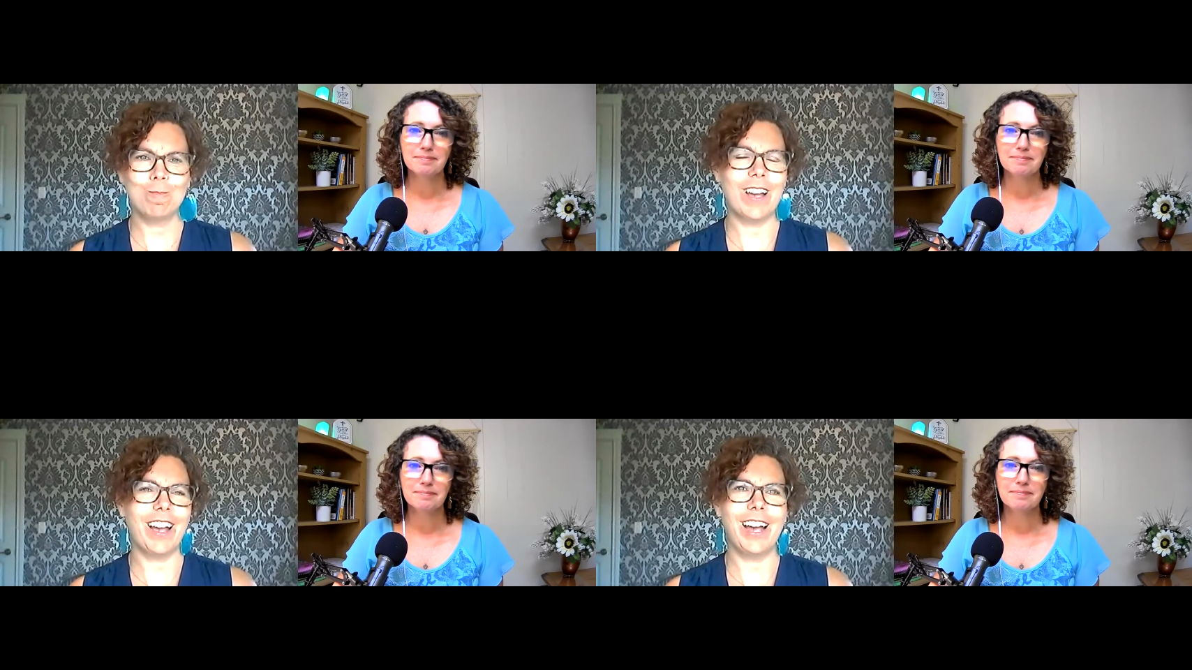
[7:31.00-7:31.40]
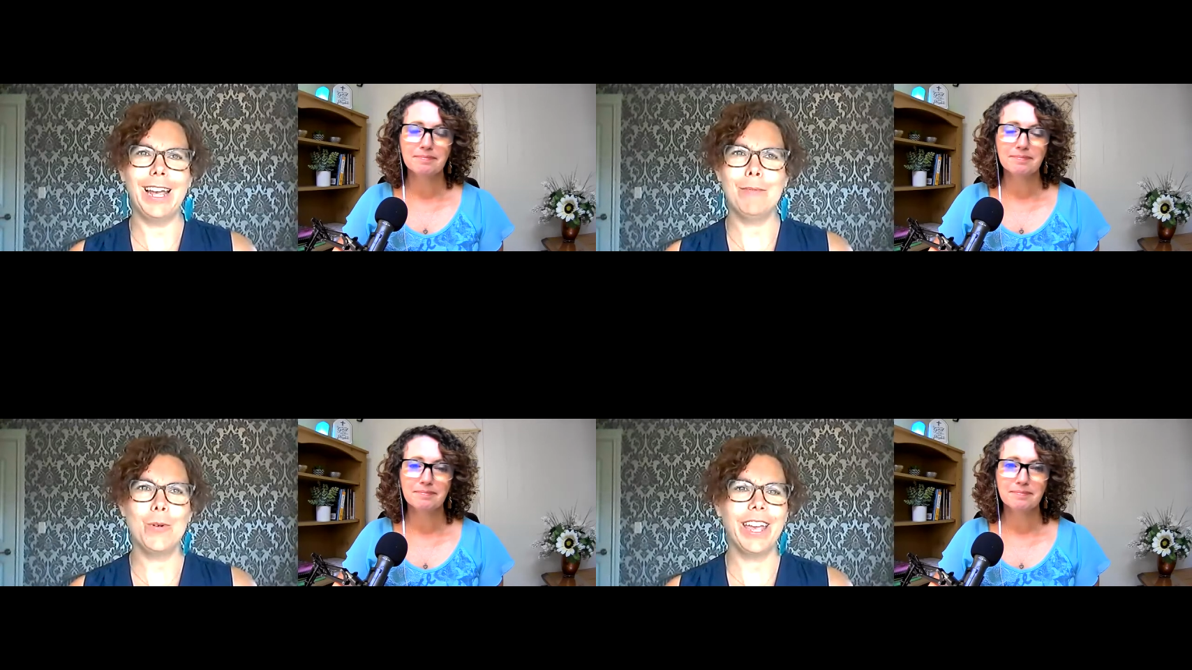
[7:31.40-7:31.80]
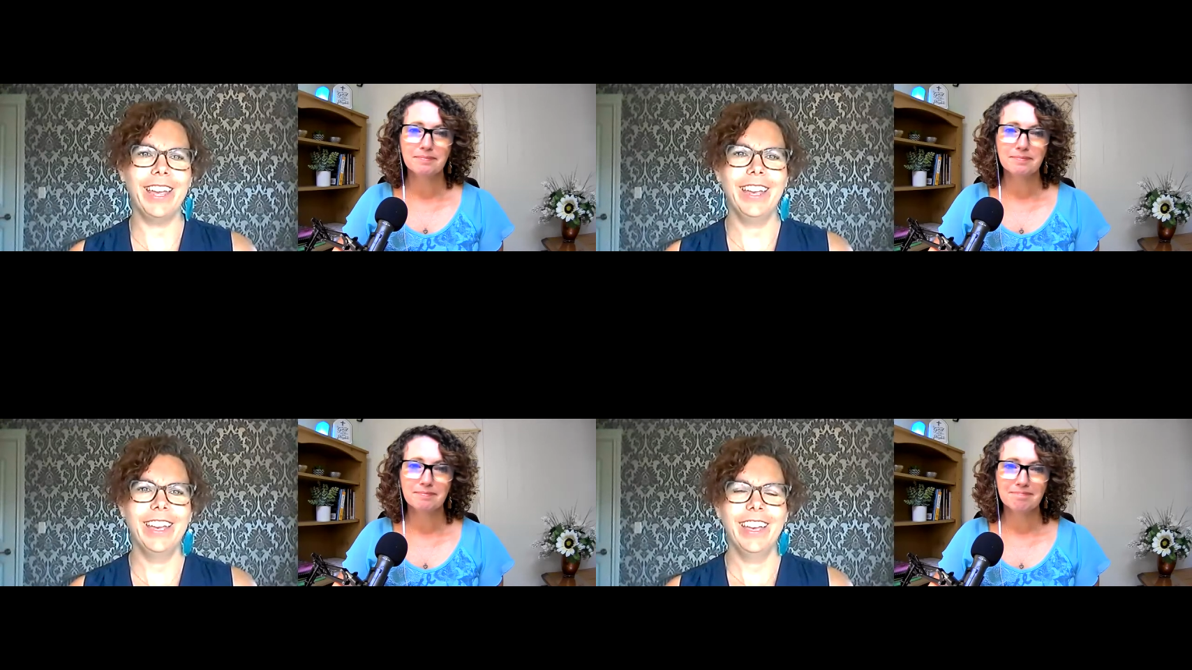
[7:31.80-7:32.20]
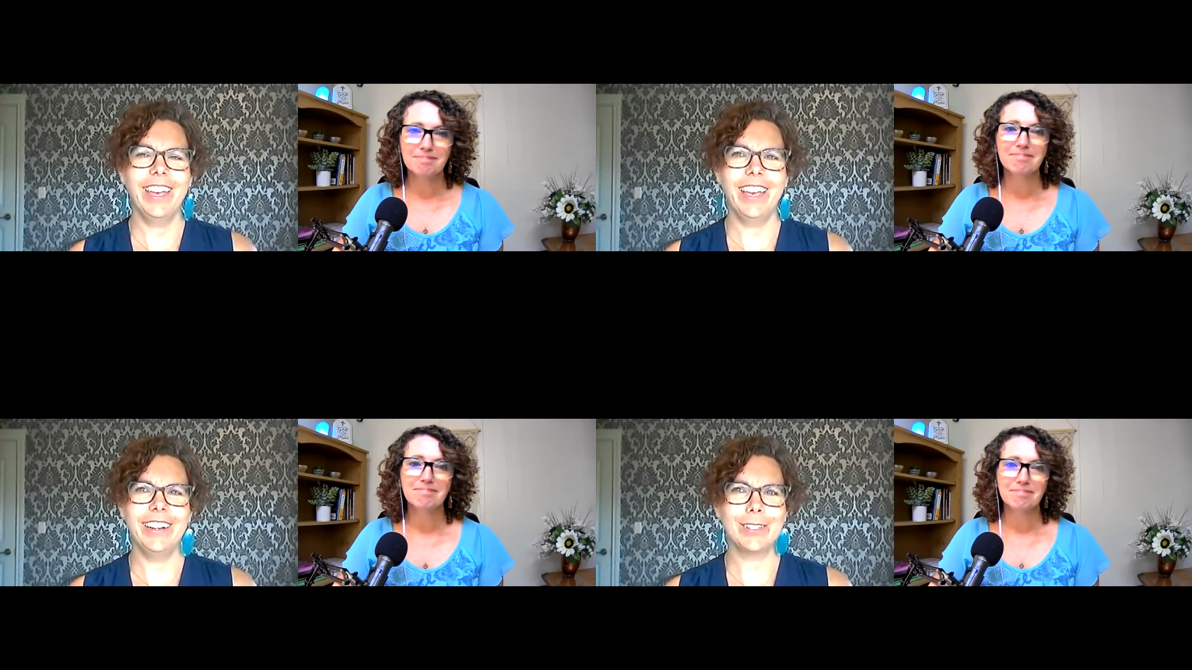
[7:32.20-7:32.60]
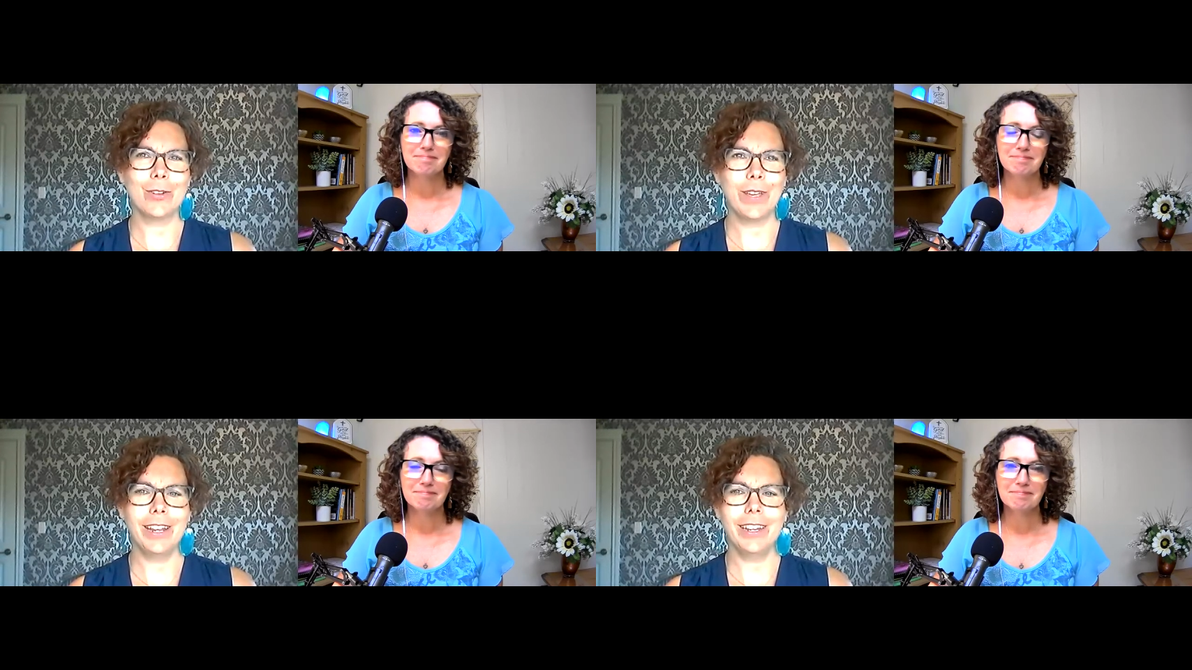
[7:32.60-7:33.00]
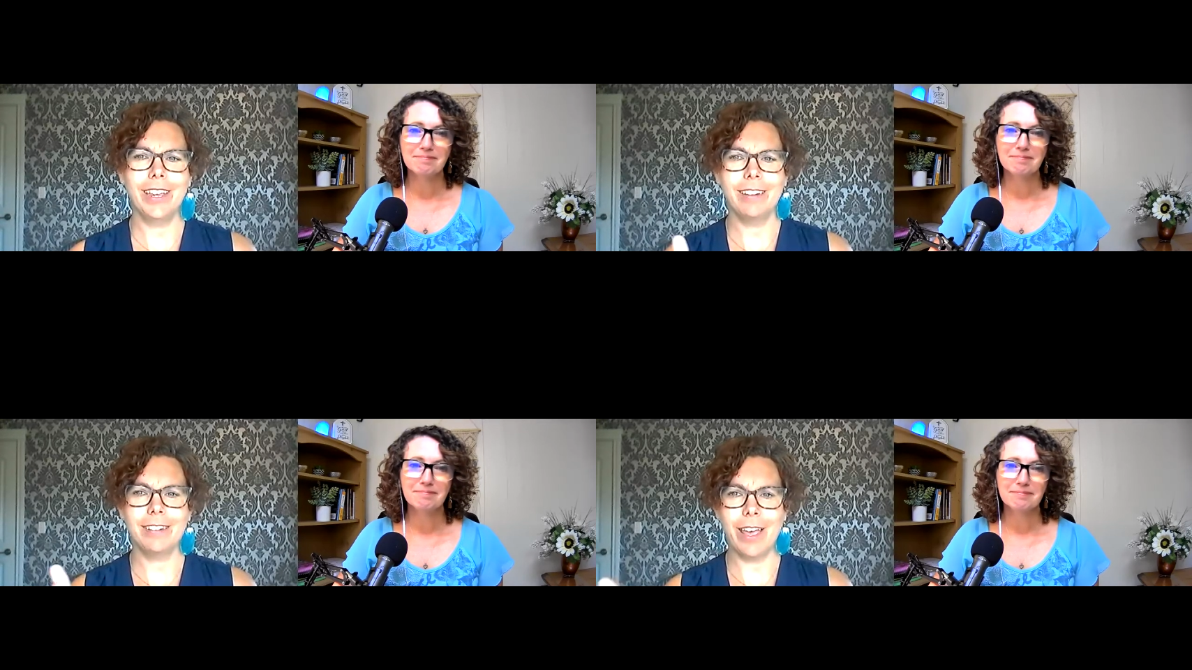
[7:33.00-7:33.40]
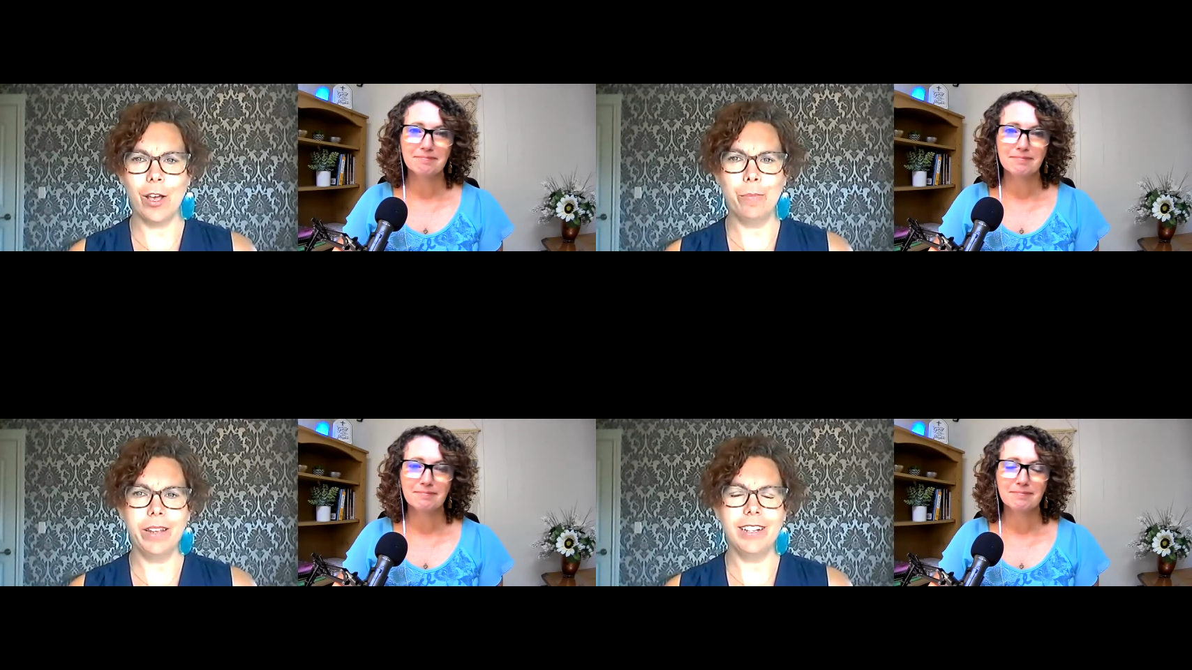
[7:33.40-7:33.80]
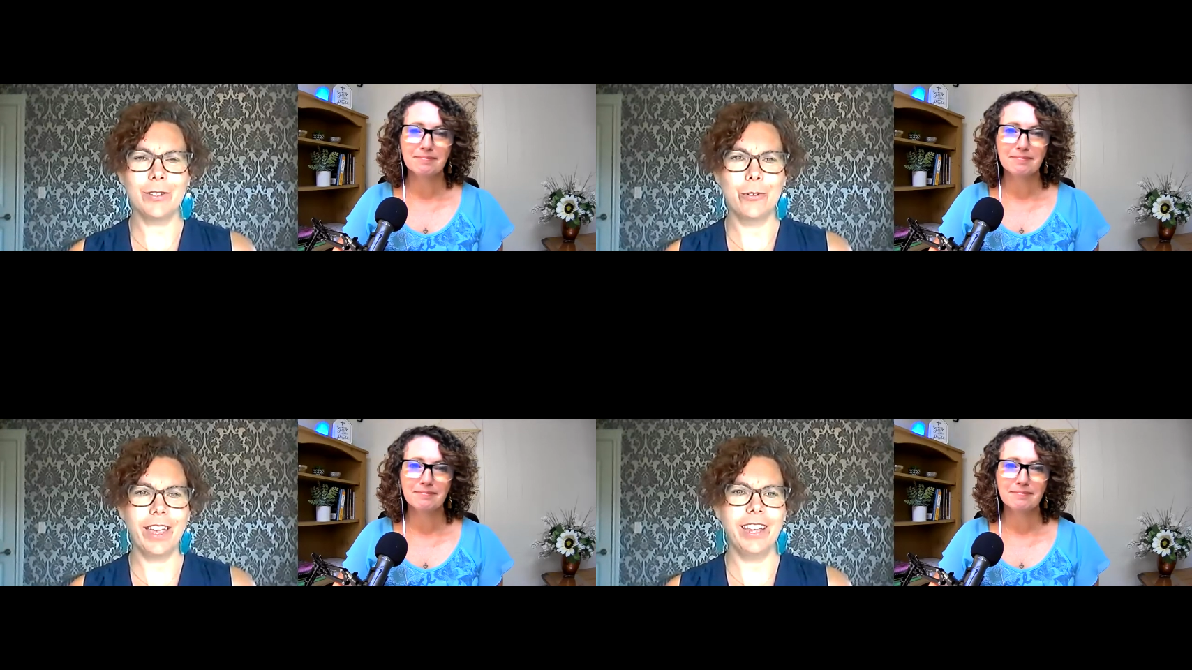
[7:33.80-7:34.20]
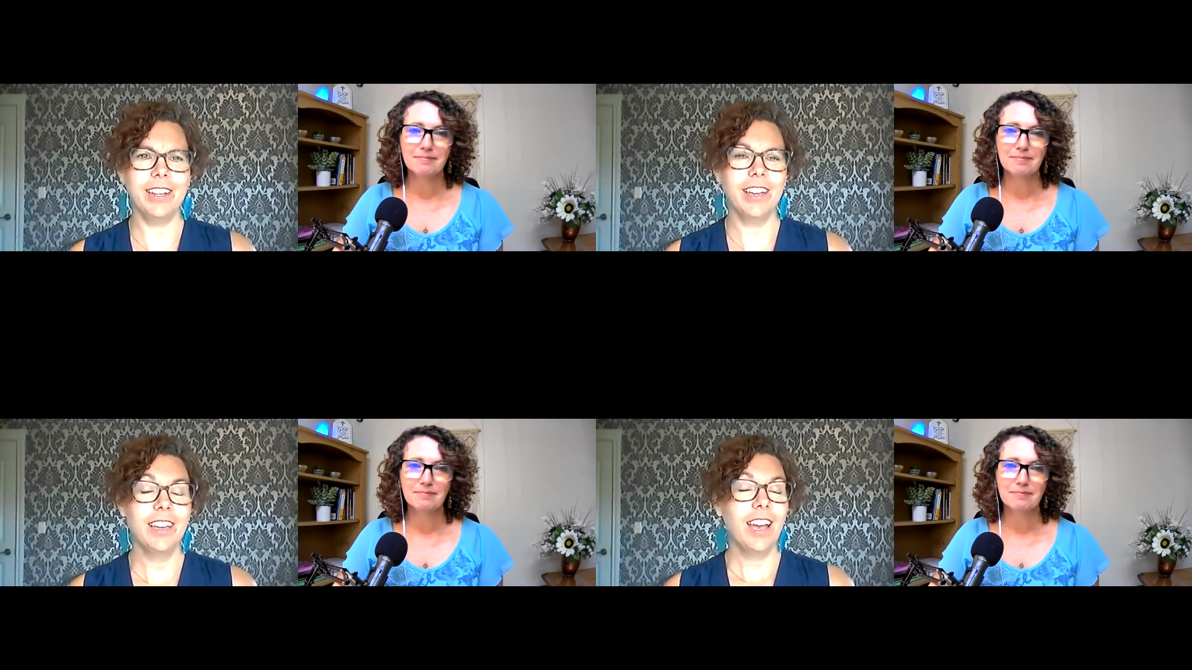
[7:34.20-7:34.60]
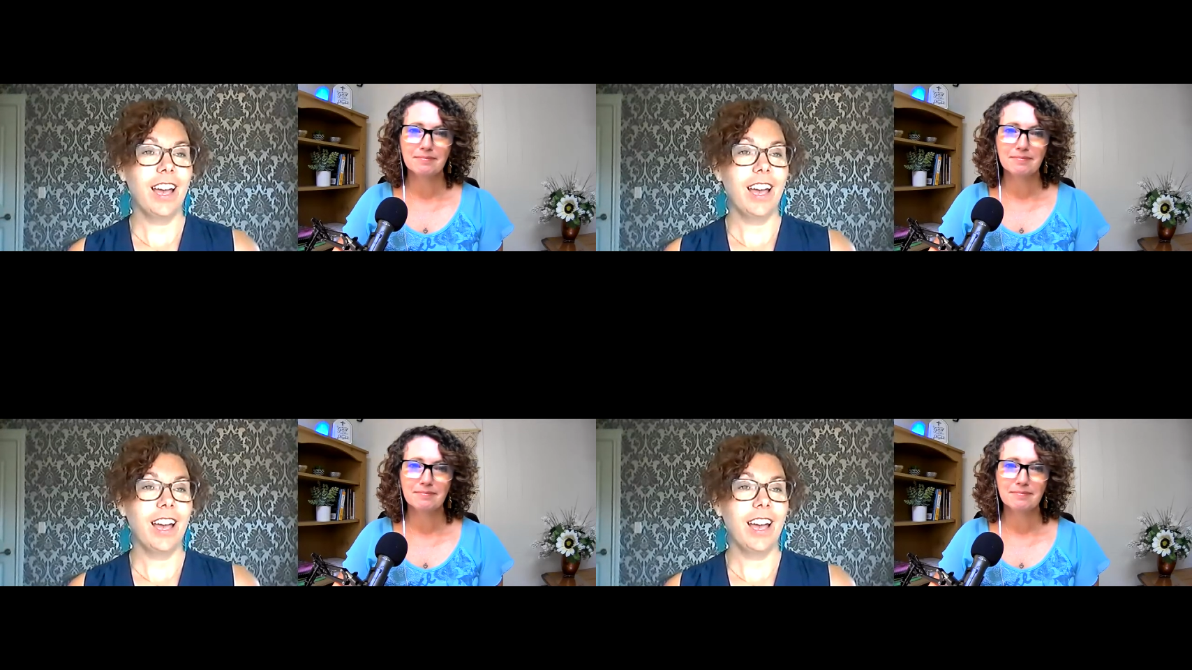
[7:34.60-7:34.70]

Speaker 1: I am okay. And it's okay to get help and it's okay to